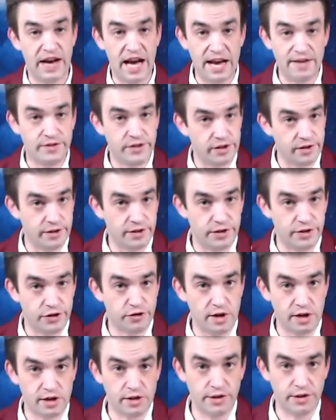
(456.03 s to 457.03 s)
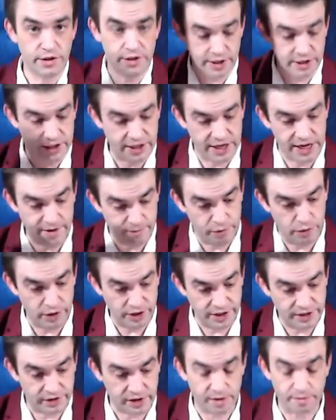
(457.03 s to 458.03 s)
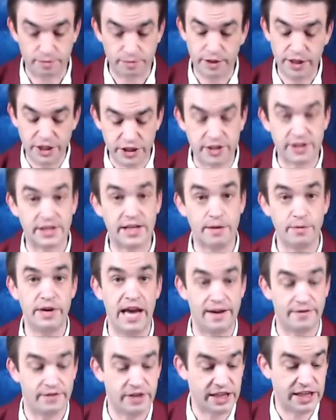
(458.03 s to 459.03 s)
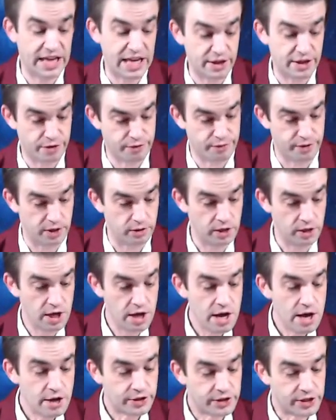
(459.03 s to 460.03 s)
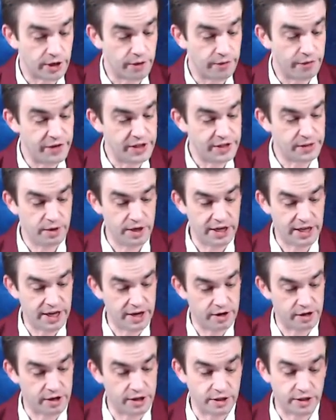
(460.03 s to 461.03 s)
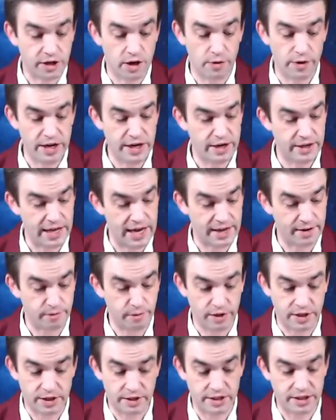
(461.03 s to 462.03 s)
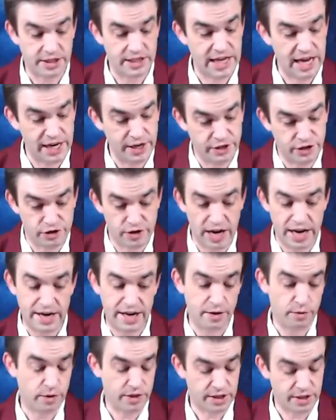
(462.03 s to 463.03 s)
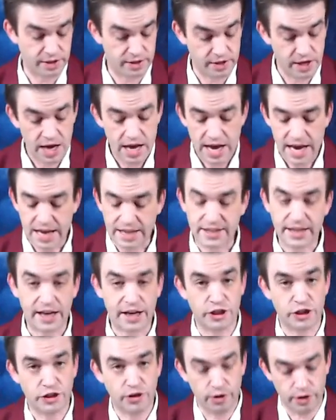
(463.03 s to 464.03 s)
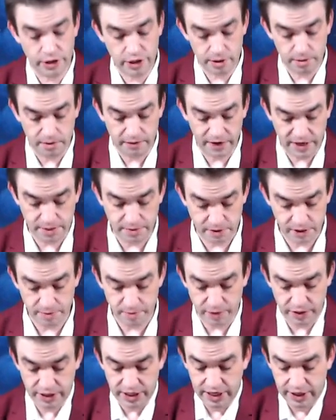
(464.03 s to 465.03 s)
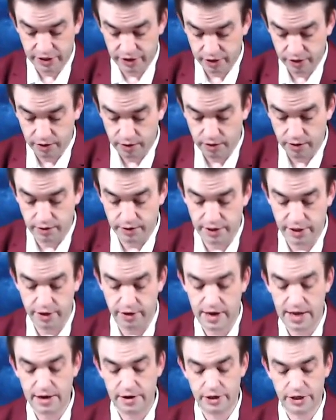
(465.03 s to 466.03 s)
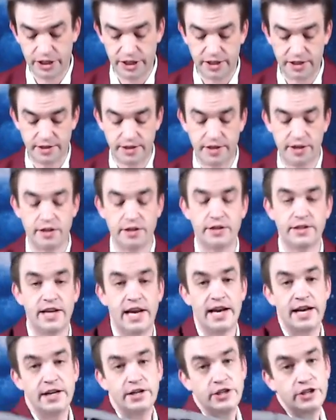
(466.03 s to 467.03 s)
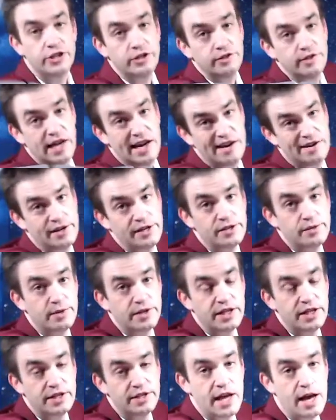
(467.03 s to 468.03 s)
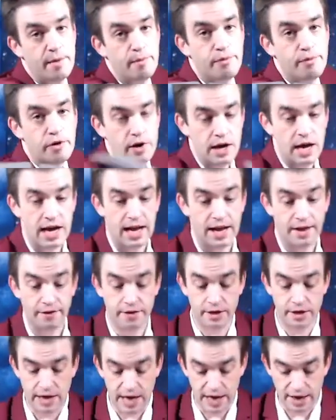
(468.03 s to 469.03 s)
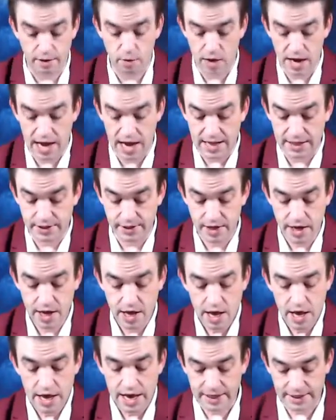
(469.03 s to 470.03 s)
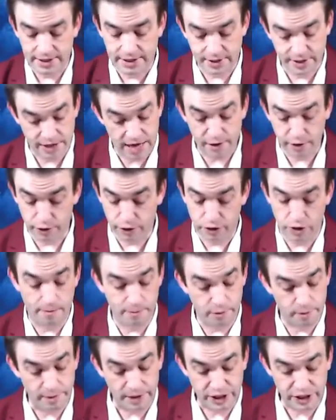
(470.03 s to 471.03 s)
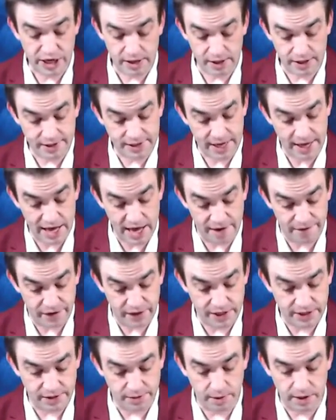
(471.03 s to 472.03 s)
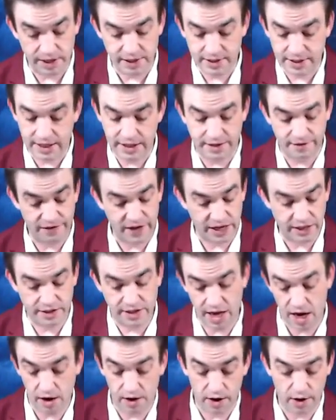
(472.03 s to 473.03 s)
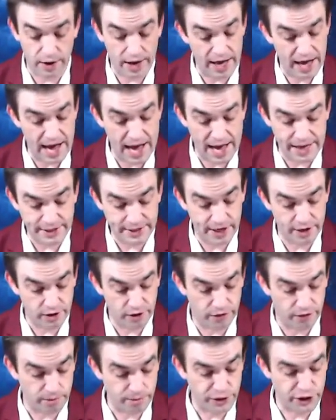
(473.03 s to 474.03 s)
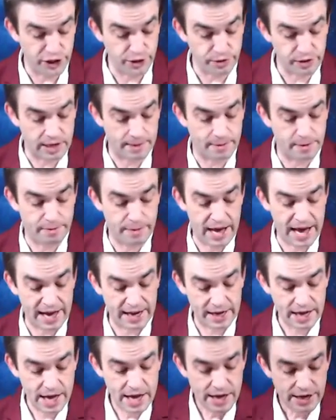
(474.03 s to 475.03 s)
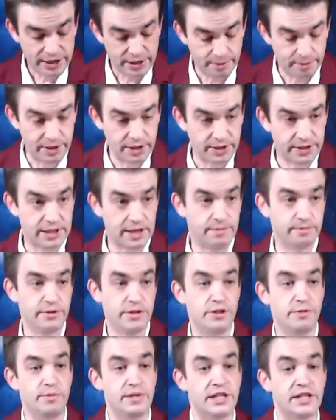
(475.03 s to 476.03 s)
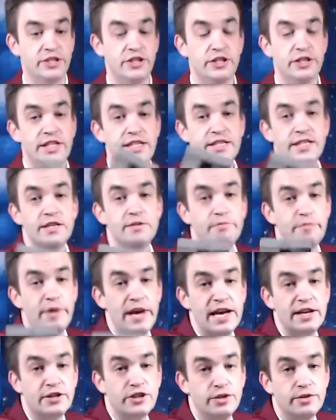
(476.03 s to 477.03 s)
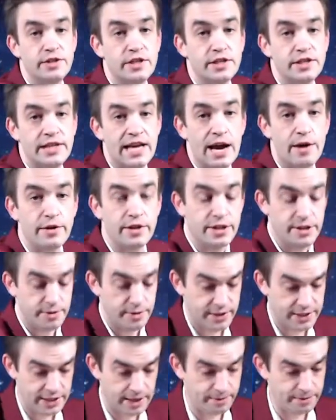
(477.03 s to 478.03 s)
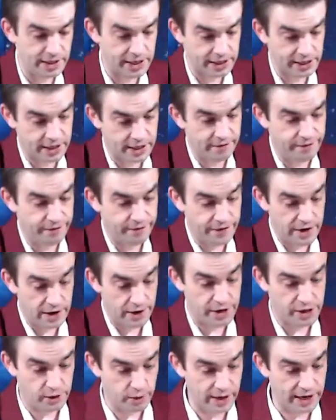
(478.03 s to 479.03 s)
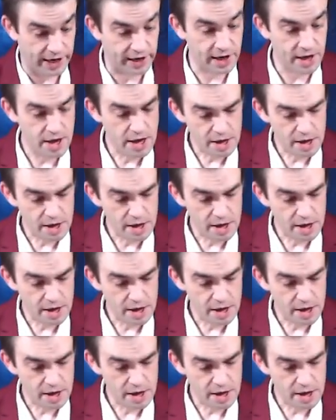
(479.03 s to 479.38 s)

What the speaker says: Fives are the struggles to the 10 points of completions that we have to get through. So this one here could go into that with the day trading with this. It's like a short-term investment to protect your goals and your energies here. Sag to Aries with this Emperor on the Nine of Wands. It's Donald Trump would be jealous AF of this one. It's like fake tarot, AI tarot from June coming back to build something new because your distant past shows this tower. This is something that cut very quick.